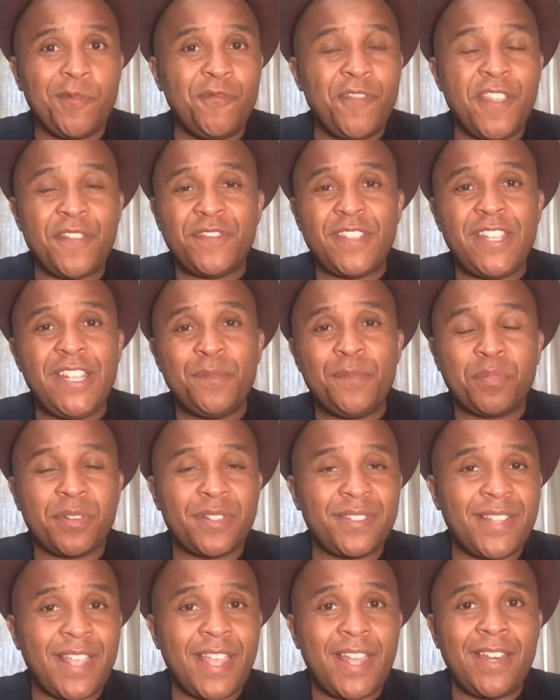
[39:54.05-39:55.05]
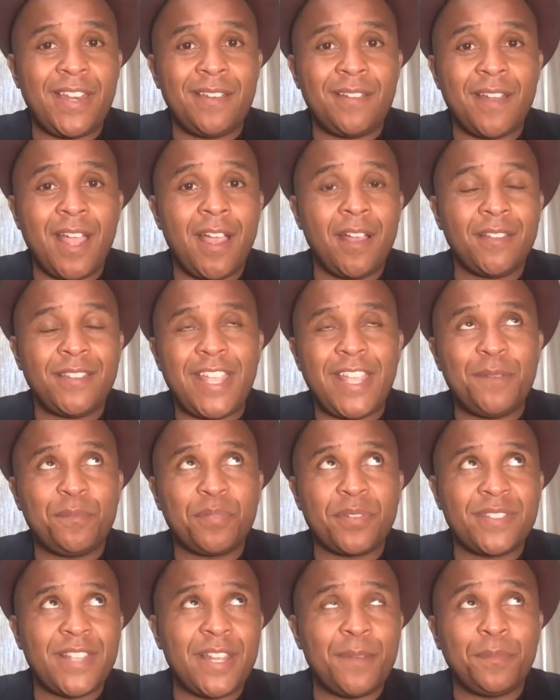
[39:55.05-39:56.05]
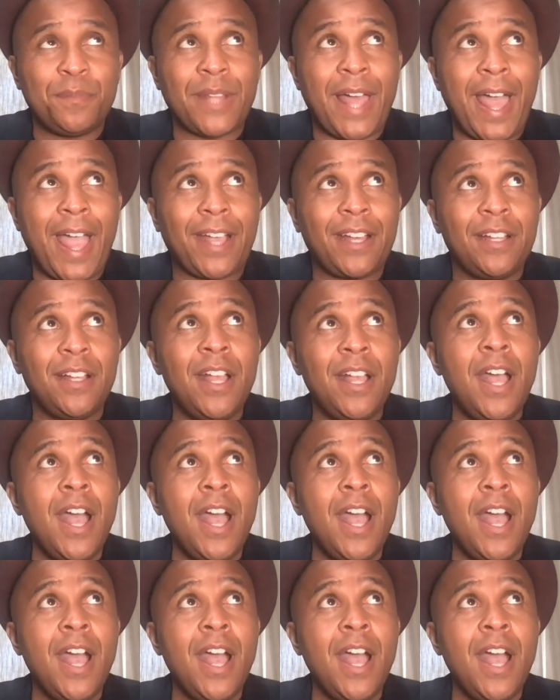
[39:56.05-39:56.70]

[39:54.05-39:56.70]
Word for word: 15%, 10% black.